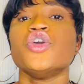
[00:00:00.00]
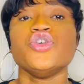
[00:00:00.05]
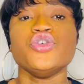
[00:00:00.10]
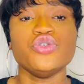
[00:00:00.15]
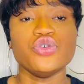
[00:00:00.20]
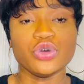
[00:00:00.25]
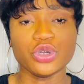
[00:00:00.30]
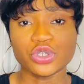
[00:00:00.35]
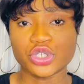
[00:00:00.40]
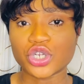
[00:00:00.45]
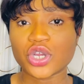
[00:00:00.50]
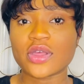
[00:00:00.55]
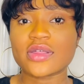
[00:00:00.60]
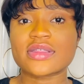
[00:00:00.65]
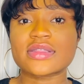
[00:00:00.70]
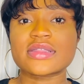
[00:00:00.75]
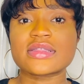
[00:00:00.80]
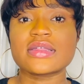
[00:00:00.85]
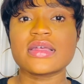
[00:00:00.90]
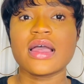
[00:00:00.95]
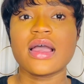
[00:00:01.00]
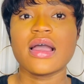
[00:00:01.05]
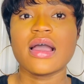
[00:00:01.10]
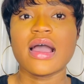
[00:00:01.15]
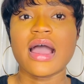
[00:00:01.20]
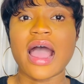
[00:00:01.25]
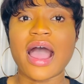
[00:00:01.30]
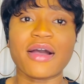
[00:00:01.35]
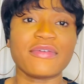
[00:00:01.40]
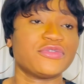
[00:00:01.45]
you just
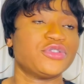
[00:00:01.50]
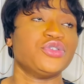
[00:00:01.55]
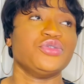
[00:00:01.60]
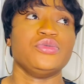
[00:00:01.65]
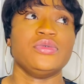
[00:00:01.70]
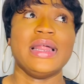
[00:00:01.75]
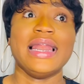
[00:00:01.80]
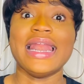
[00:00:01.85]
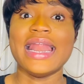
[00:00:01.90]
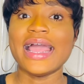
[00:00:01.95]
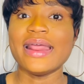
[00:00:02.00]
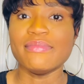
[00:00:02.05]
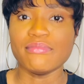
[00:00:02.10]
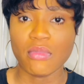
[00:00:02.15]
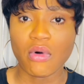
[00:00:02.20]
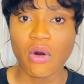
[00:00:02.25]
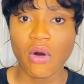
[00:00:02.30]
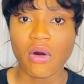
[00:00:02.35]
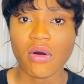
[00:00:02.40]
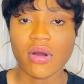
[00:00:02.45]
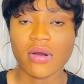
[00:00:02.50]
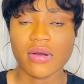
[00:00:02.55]
have to learn more.